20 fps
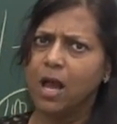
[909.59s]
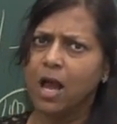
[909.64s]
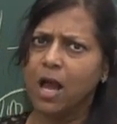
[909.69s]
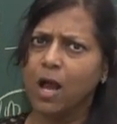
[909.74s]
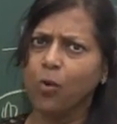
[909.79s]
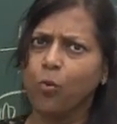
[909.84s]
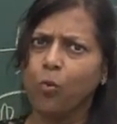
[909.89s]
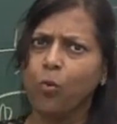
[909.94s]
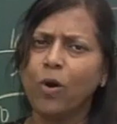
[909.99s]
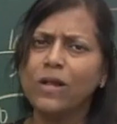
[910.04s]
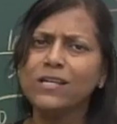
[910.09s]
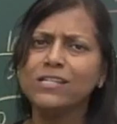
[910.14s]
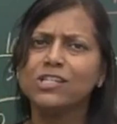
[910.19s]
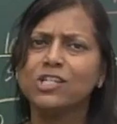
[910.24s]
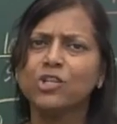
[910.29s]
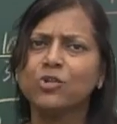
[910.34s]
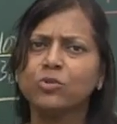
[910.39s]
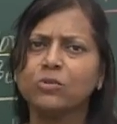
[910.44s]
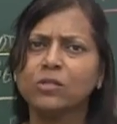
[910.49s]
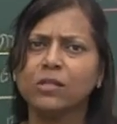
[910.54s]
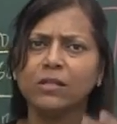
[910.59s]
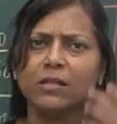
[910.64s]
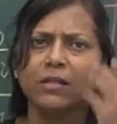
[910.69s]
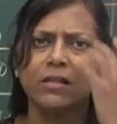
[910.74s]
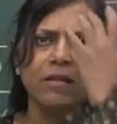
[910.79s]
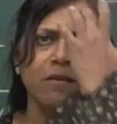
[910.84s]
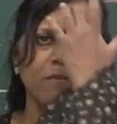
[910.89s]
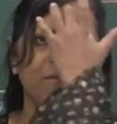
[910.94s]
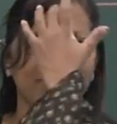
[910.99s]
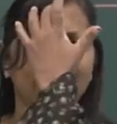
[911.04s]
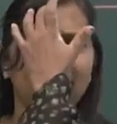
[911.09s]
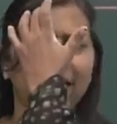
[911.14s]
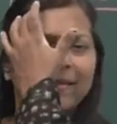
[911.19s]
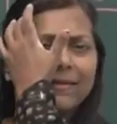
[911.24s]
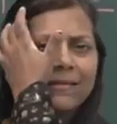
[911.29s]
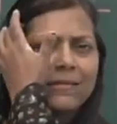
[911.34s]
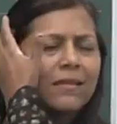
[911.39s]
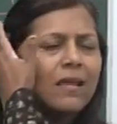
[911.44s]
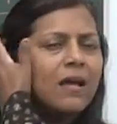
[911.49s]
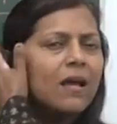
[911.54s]
I want you to learn
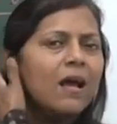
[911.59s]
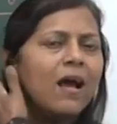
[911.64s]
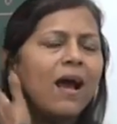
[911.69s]
maths,